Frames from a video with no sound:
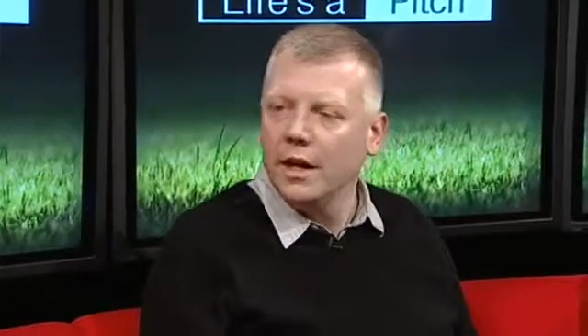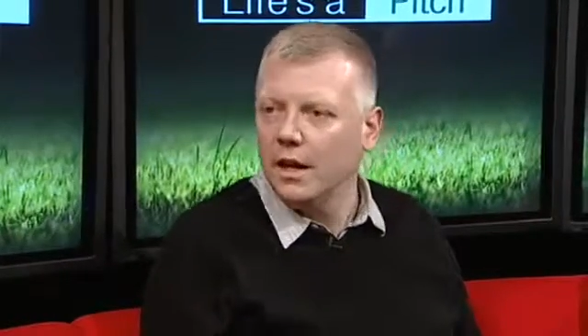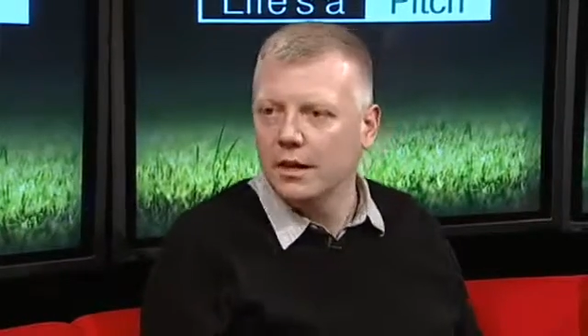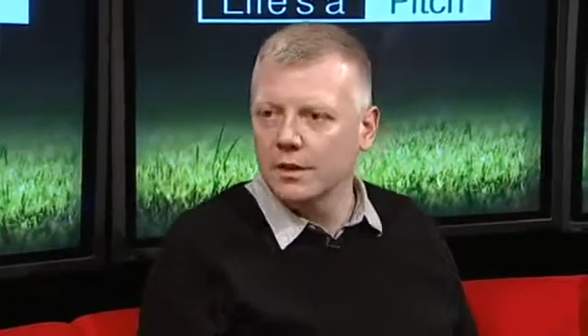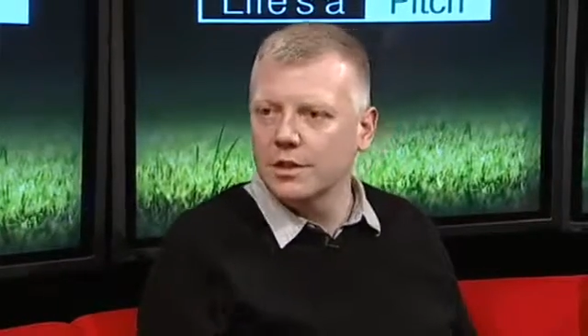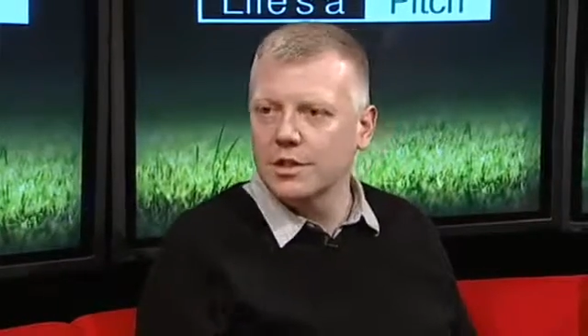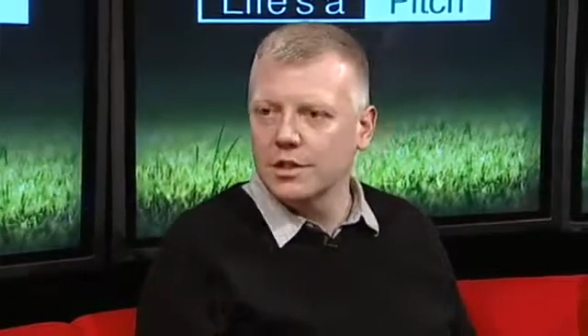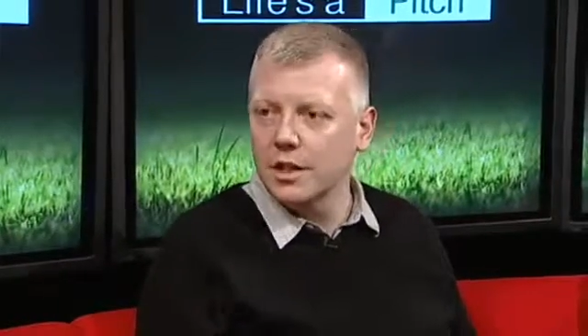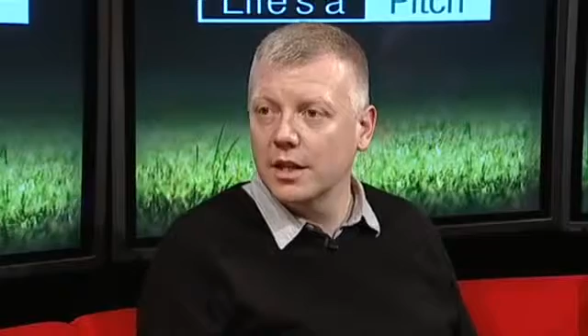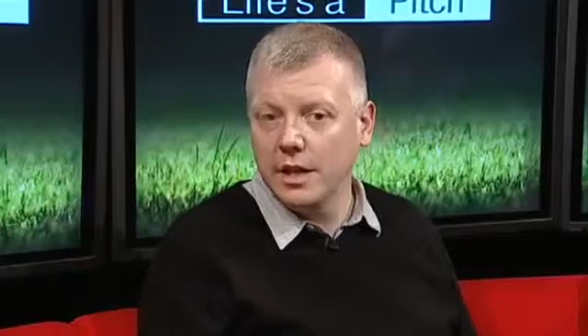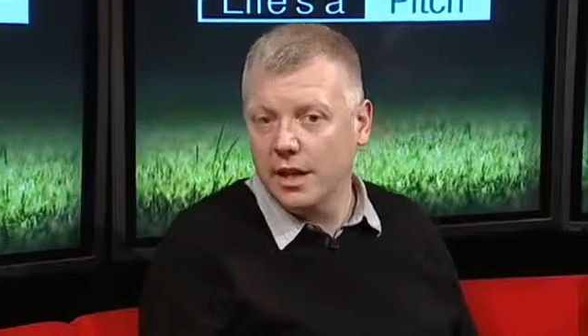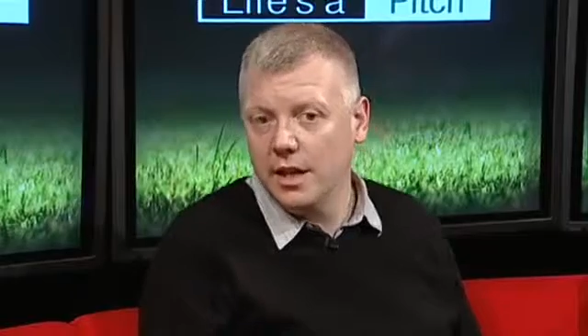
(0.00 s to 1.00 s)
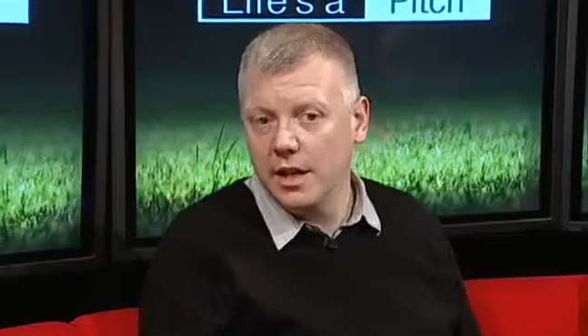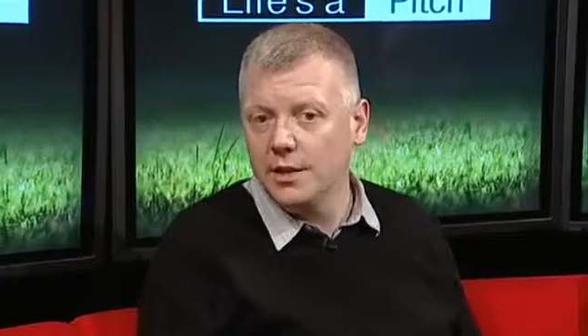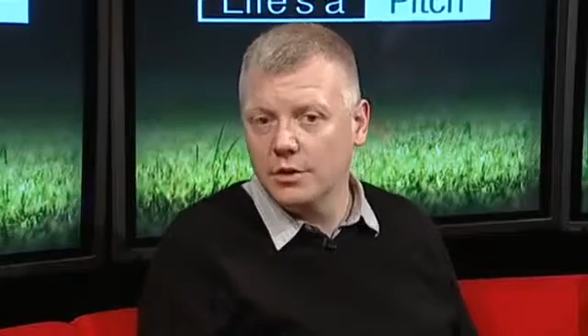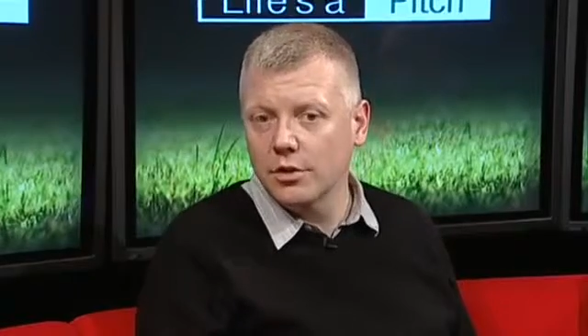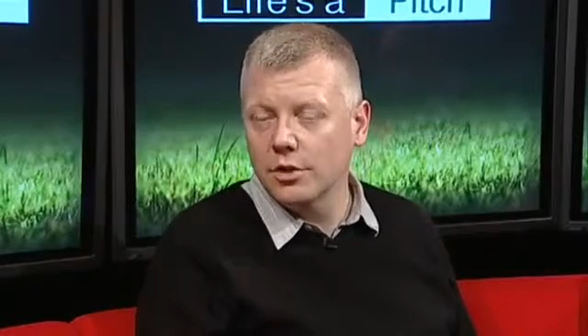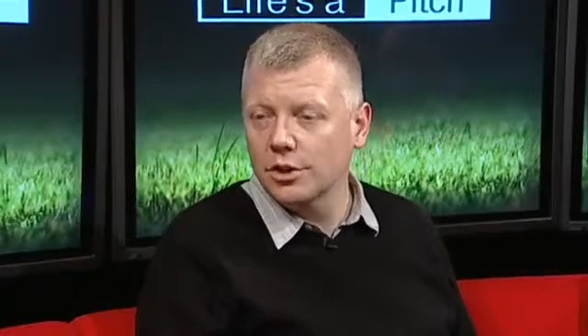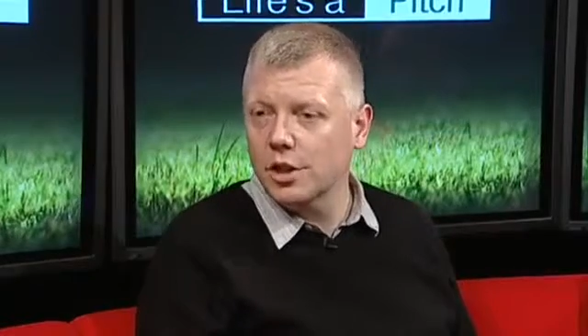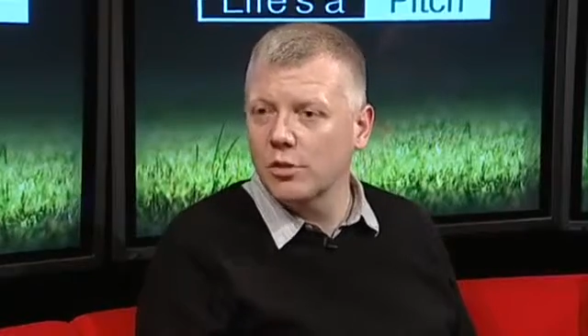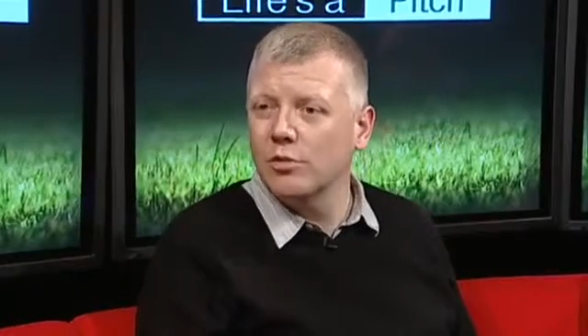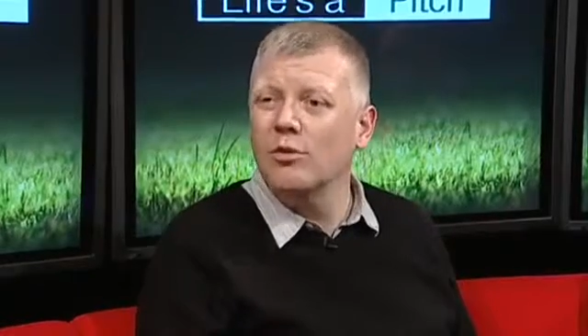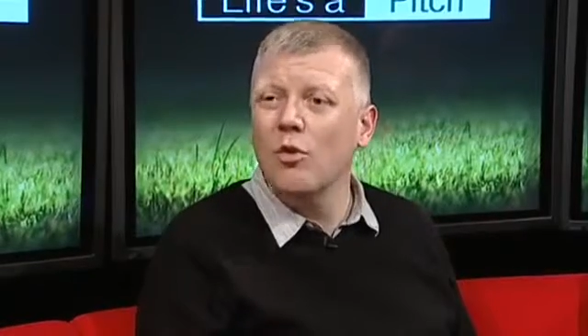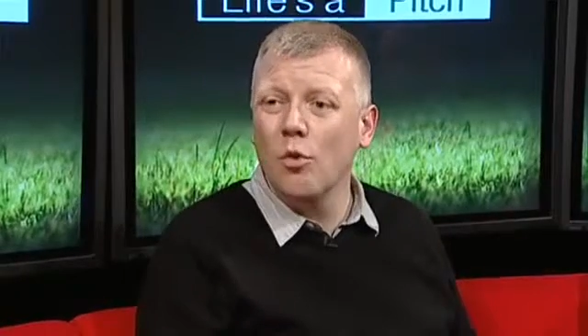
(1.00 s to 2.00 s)
and I just think he's got to
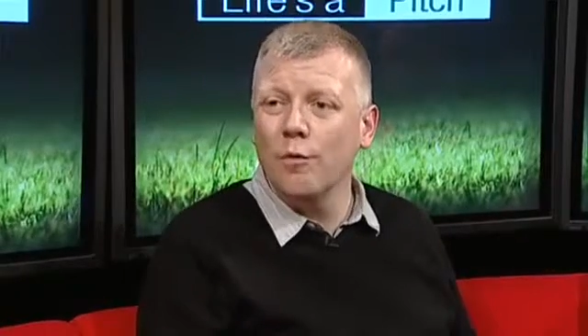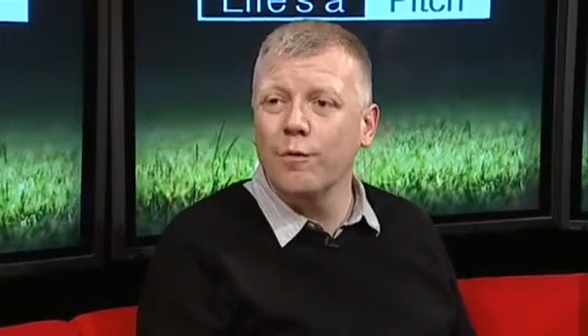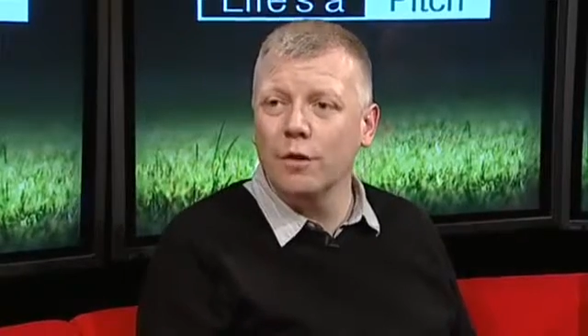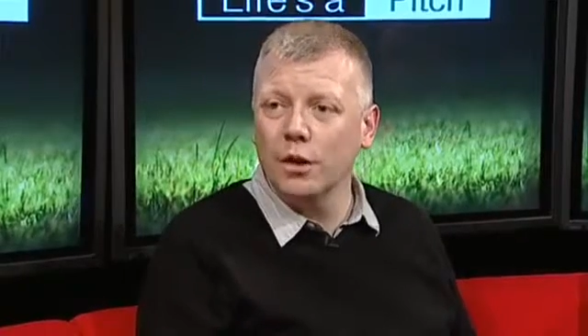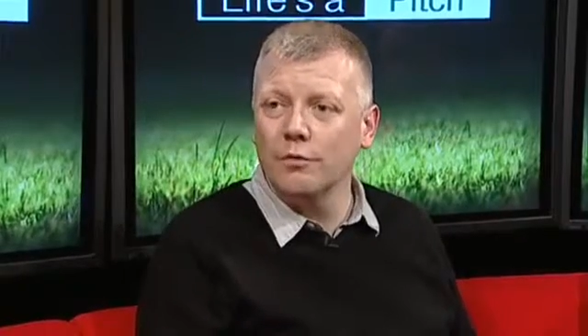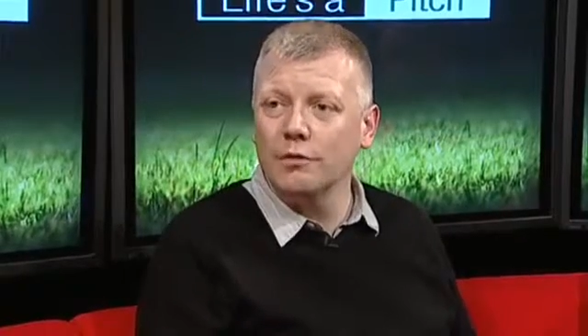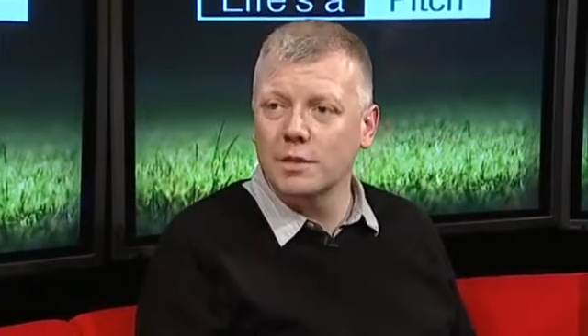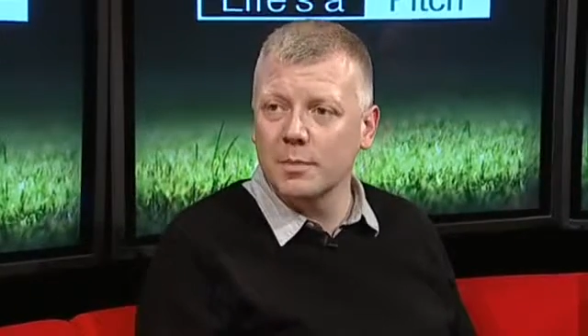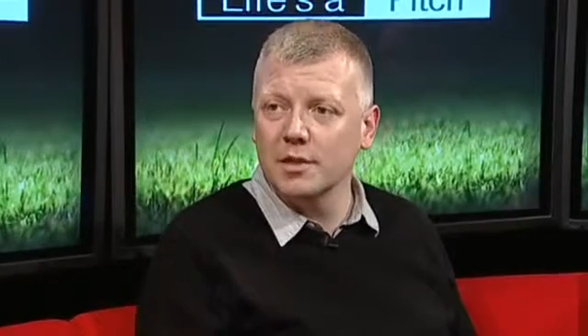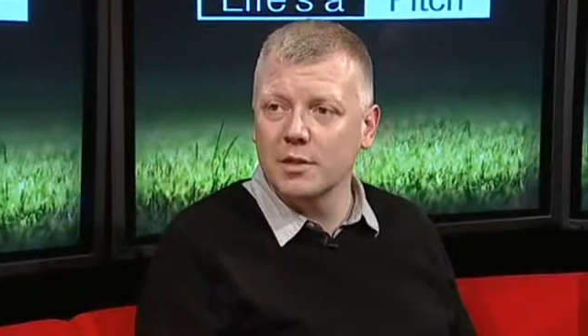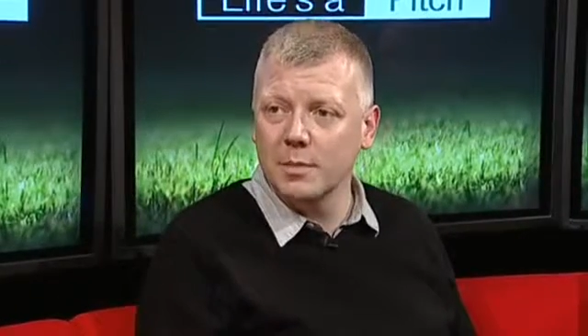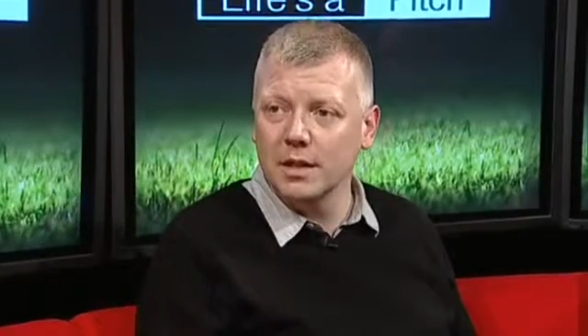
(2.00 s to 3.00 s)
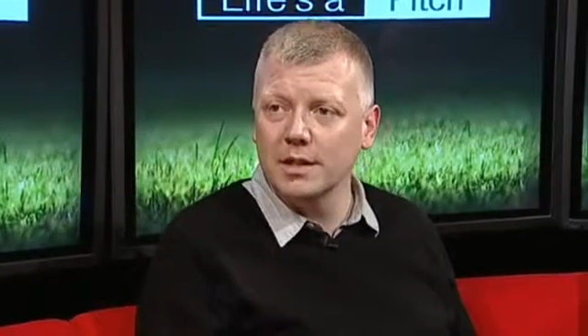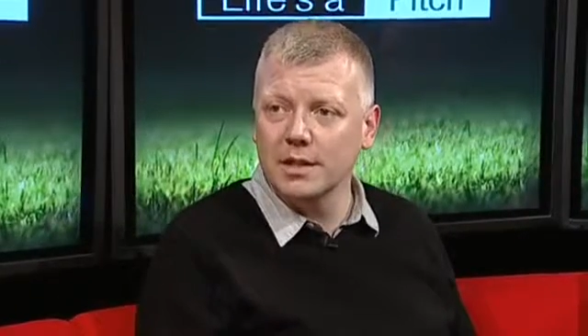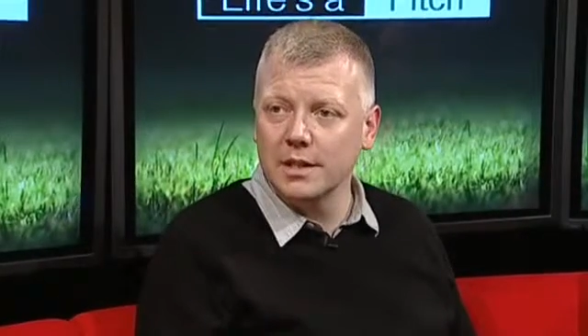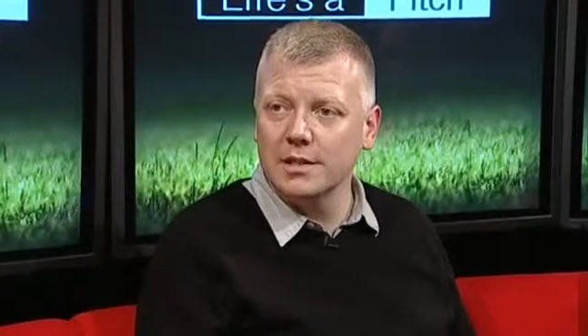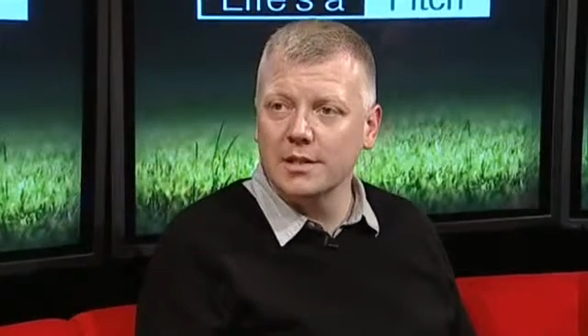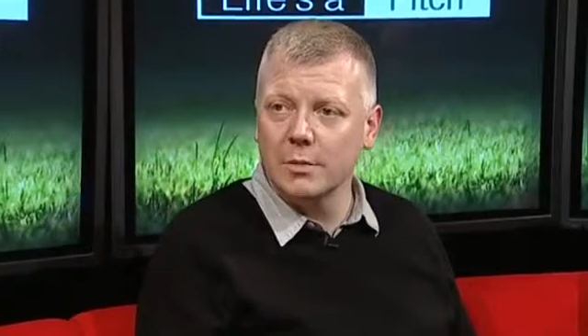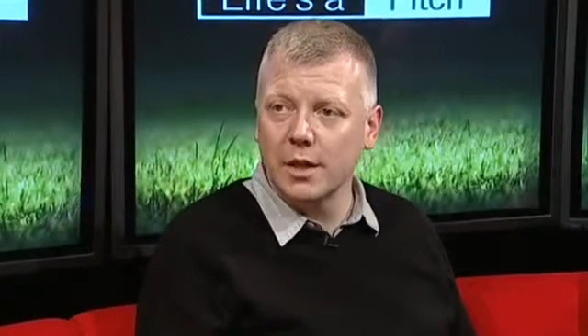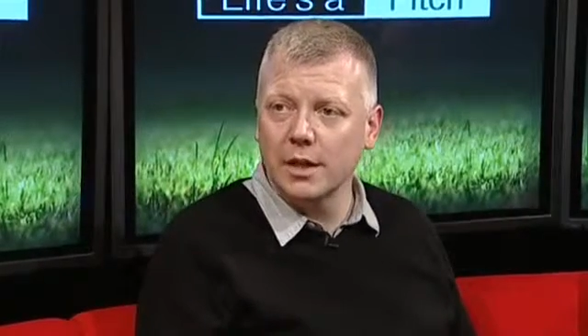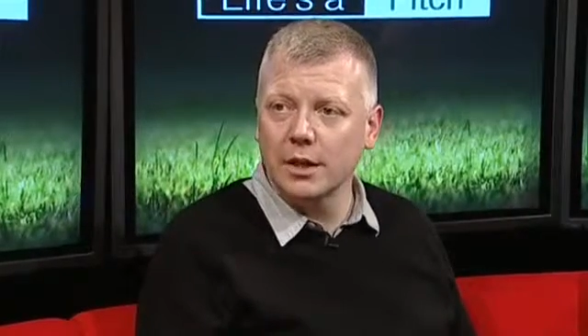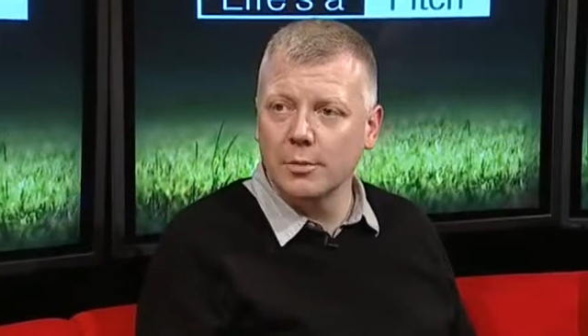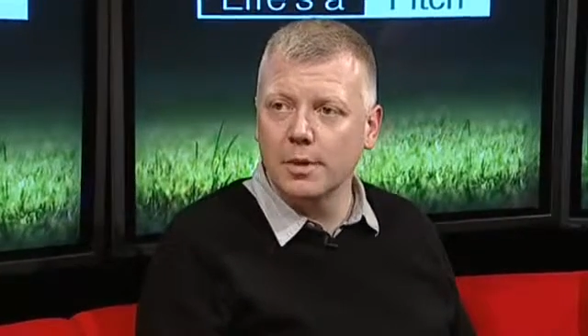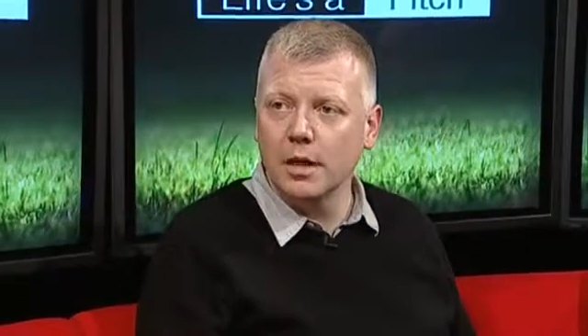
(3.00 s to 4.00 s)
shoulder an awful lot of responsibility as to where
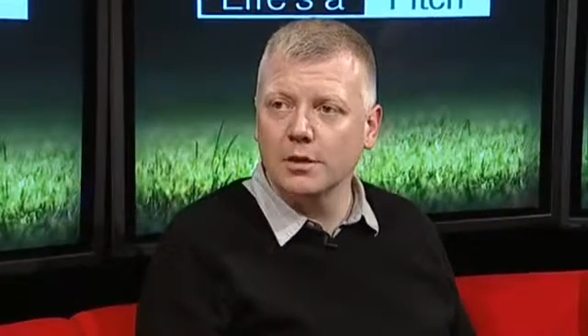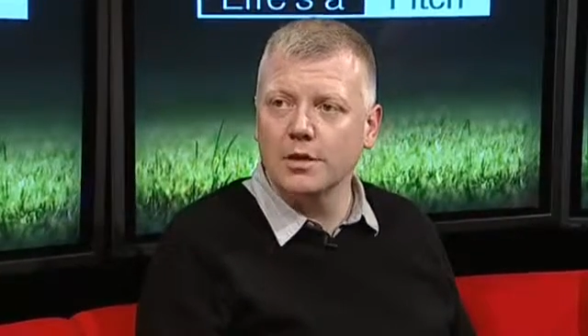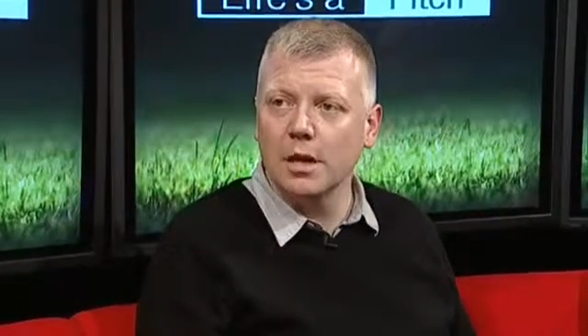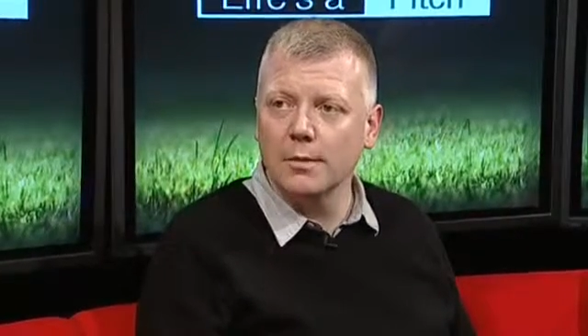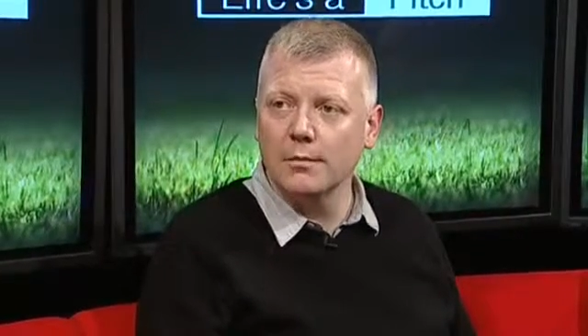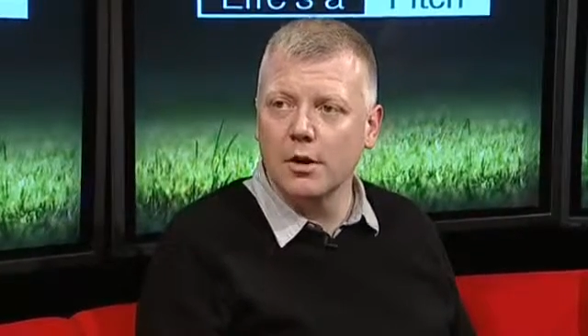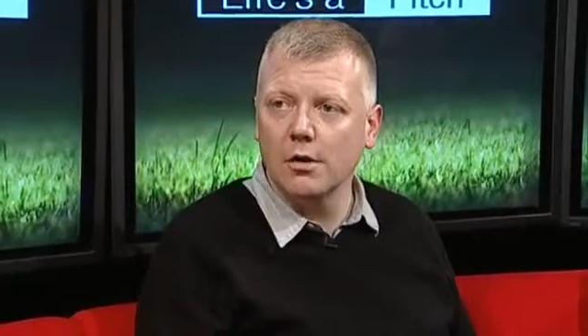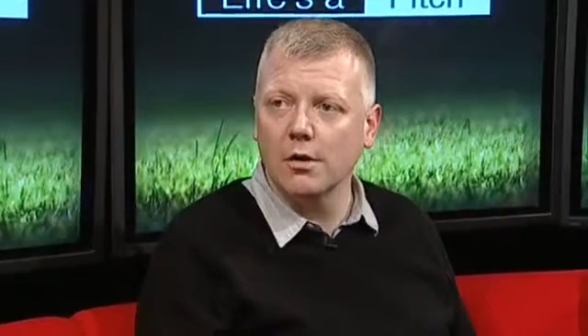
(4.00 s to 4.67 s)
QPR's going wrong.